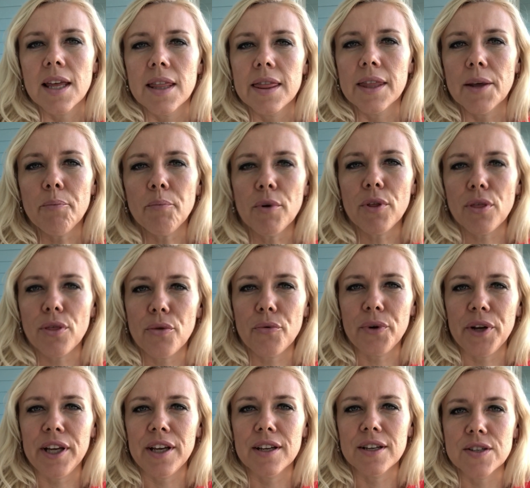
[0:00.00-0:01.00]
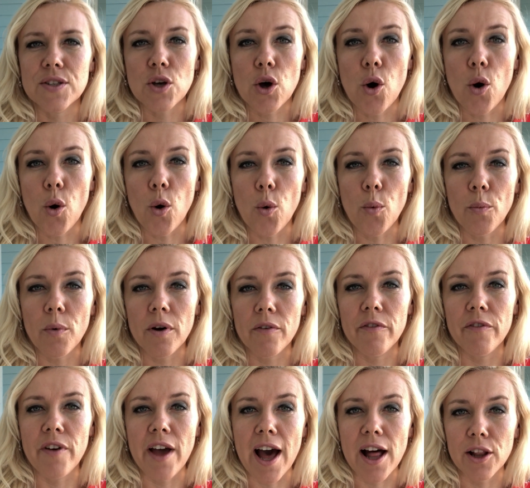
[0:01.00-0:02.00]
Number three is home
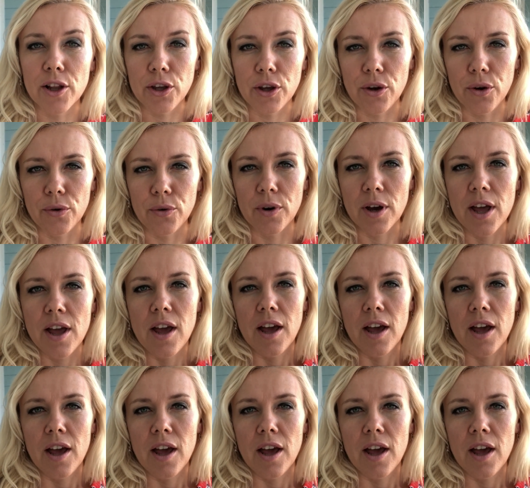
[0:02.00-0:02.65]
value.